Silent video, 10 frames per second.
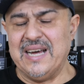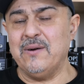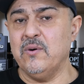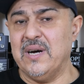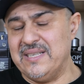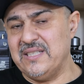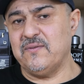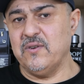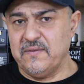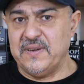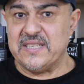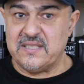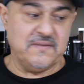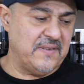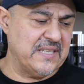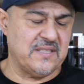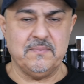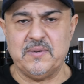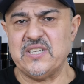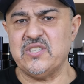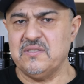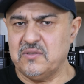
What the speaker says: or at least for the first impression.